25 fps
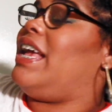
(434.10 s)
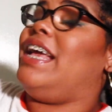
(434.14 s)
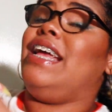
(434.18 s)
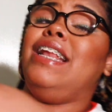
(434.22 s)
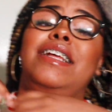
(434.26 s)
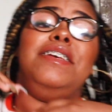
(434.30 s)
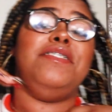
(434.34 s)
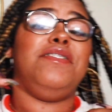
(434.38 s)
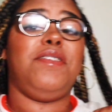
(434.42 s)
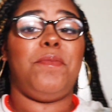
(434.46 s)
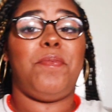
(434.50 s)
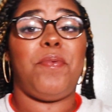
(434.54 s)

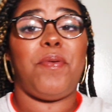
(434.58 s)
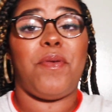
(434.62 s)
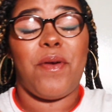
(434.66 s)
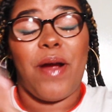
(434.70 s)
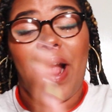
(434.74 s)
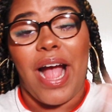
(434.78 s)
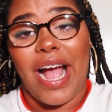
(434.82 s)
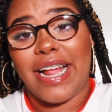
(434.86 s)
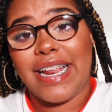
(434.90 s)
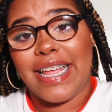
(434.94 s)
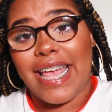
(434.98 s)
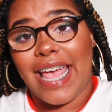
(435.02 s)
There's a
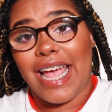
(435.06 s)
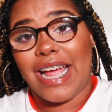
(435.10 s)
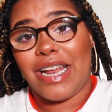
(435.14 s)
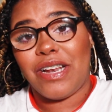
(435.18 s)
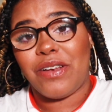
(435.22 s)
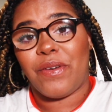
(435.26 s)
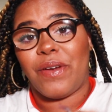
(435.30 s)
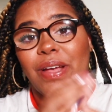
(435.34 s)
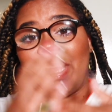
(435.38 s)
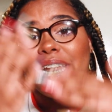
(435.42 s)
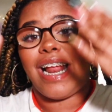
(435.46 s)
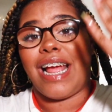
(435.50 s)
Pride
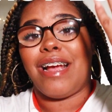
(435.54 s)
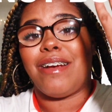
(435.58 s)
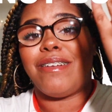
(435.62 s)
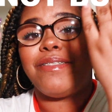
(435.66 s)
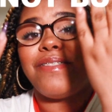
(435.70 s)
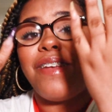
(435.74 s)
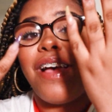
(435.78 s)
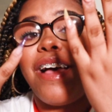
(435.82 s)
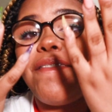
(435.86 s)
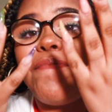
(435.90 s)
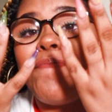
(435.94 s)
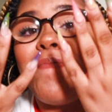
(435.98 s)
candle. And I
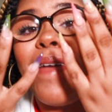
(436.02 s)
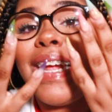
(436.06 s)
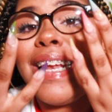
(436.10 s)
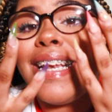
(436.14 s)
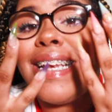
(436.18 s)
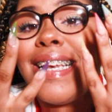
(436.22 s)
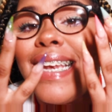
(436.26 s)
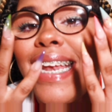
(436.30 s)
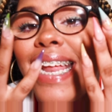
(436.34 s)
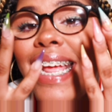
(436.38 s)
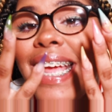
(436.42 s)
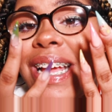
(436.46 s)
also have my
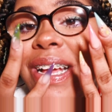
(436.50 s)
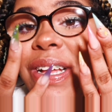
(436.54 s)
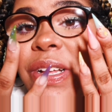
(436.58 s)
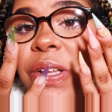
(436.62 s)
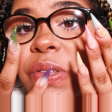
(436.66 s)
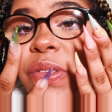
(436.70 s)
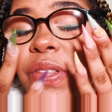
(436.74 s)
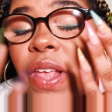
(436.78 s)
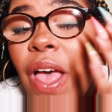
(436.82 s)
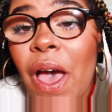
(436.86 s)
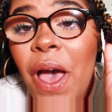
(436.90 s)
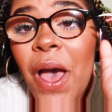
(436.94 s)

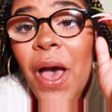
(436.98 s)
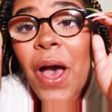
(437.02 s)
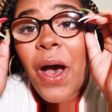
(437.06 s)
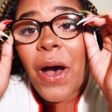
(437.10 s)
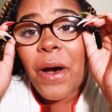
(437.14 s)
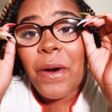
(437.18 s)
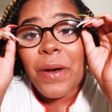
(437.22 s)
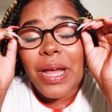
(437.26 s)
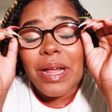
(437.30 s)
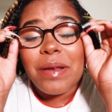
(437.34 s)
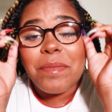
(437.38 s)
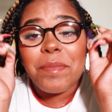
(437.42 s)
nails.
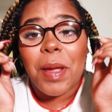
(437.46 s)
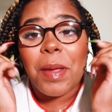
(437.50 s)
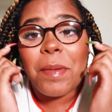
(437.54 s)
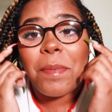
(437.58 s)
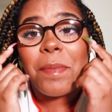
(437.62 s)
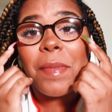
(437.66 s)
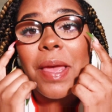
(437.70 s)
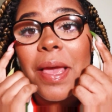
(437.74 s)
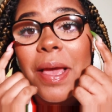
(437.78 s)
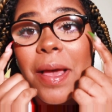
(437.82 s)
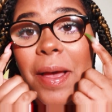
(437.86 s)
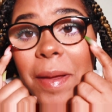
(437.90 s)
Oh, and my
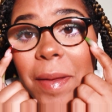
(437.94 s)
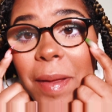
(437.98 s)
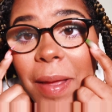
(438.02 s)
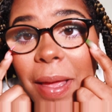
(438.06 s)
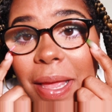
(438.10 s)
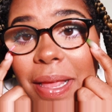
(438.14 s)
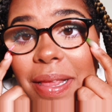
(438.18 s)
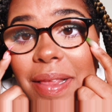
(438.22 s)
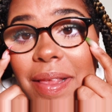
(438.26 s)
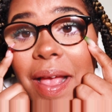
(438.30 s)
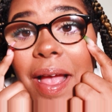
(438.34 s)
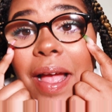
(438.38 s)
makeup
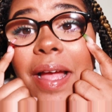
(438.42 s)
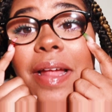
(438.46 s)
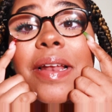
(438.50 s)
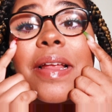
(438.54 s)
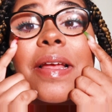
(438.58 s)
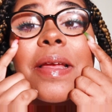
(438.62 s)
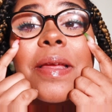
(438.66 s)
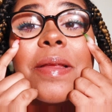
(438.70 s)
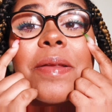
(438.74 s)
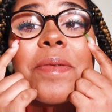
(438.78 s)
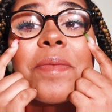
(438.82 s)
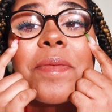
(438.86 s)
is kind
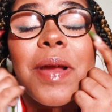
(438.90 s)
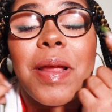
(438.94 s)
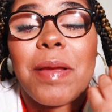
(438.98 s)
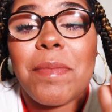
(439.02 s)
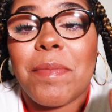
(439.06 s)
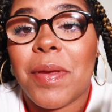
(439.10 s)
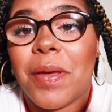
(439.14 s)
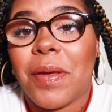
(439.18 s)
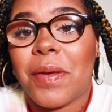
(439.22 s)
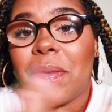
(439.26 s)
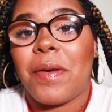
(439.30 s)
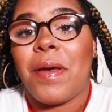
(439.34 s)
of in
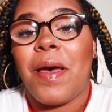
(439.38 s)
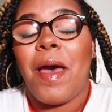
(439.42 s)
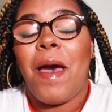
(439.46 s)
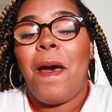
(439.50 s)
rainbow.